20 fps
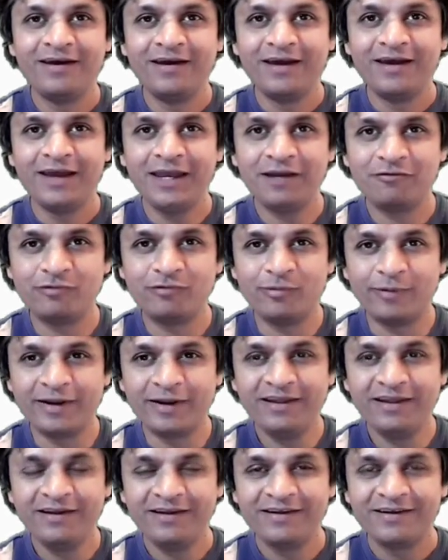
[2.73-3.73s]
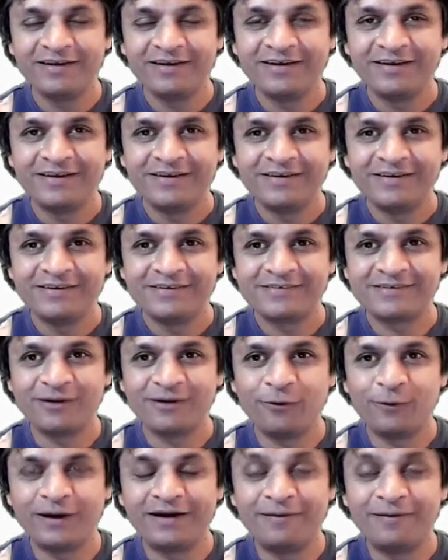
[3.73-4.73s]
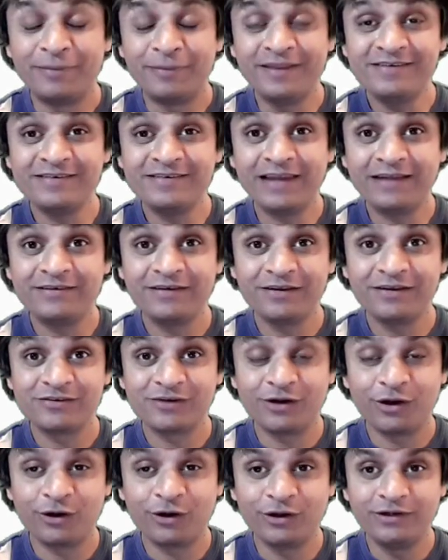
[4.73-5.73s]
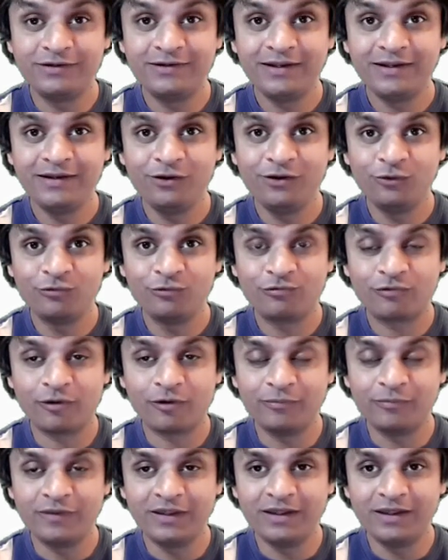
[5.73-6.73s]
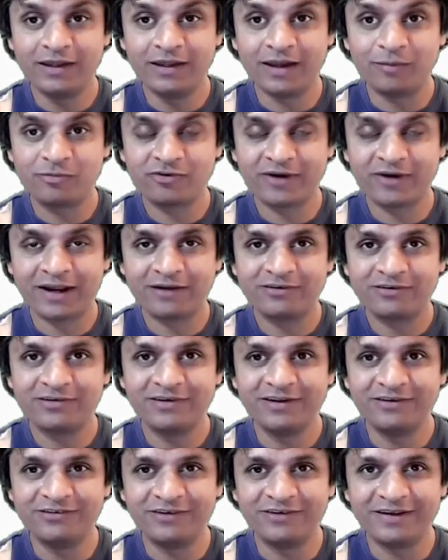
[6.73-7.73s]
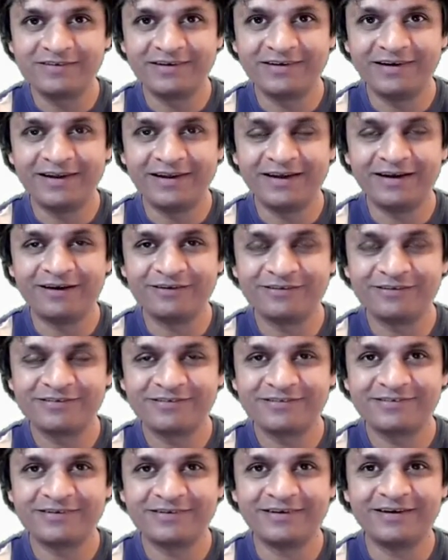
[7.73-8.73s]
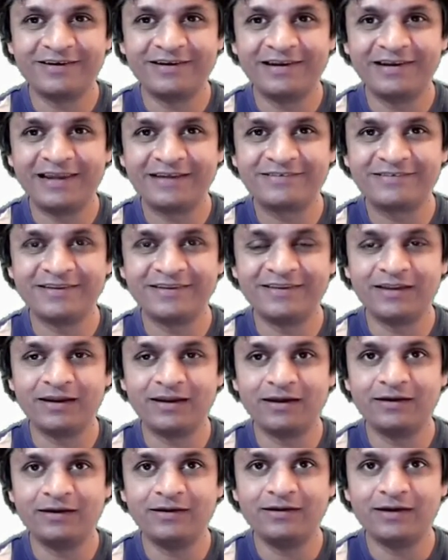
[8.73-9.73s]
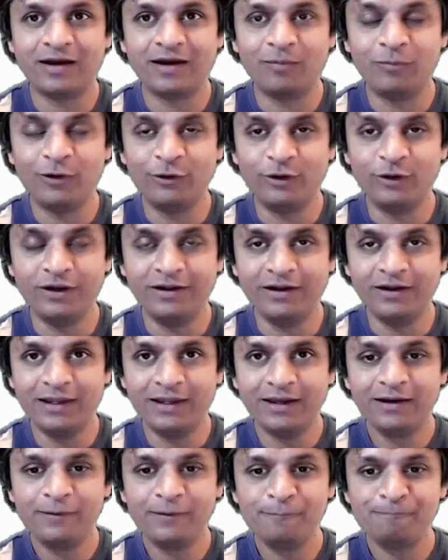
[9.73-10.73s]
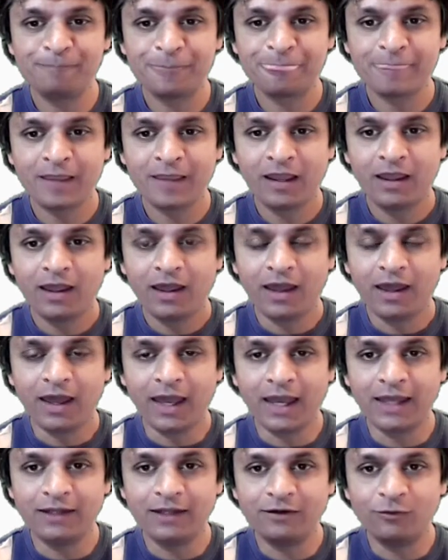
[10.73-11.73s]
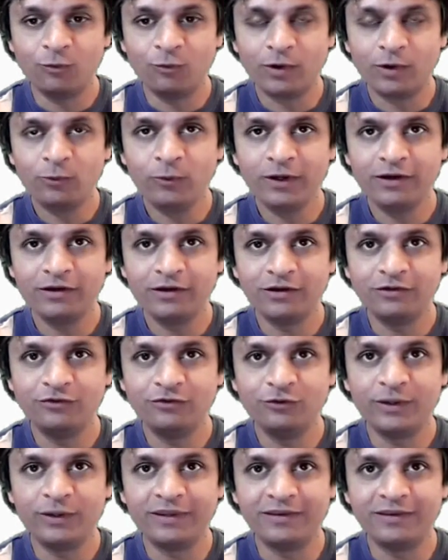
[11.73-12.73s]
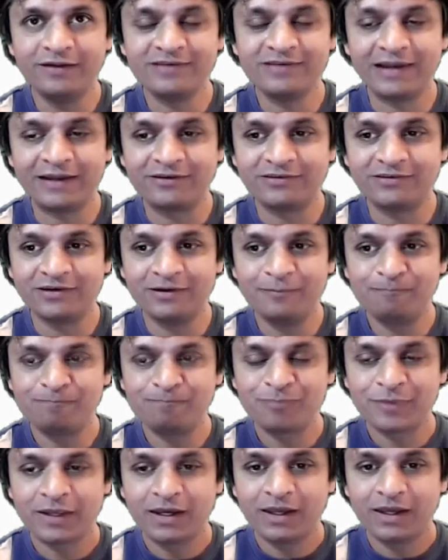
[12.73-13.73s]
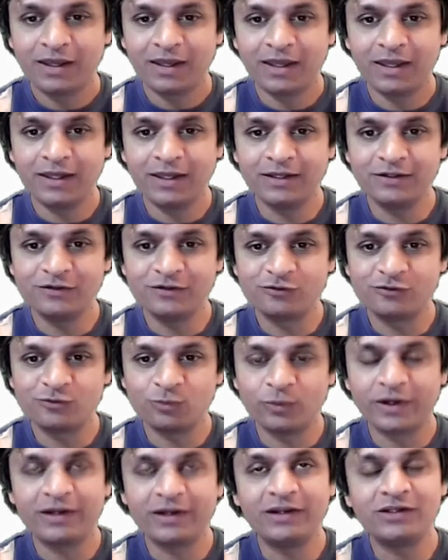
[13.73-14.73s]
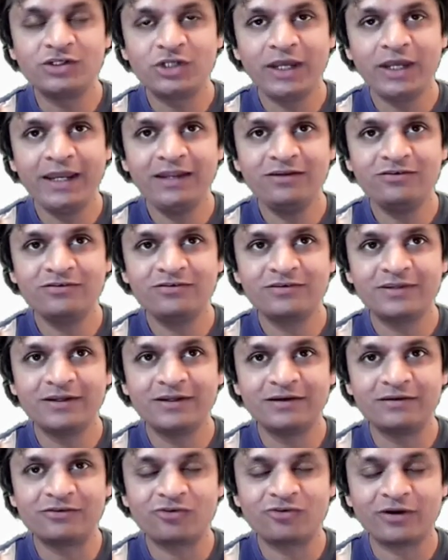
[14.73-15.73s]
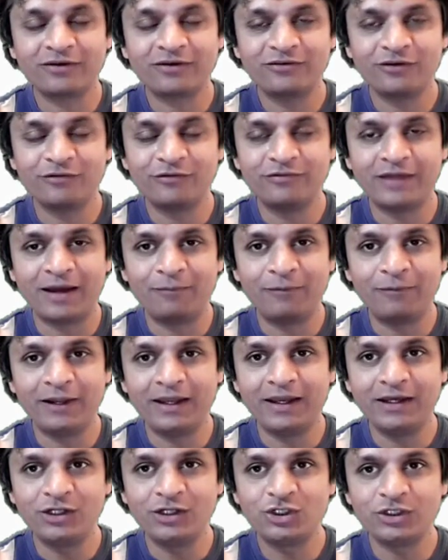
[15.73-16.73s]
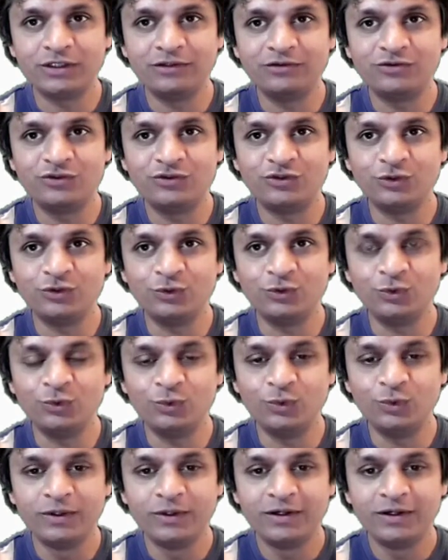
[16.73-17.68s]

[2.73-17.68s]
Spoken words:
Hey everybody. This lecture is going to continue from the abstraction in JSON layouts lecture that I uploaded earlier. And what we're going to do in this lecture is we're going to change the structure of the application to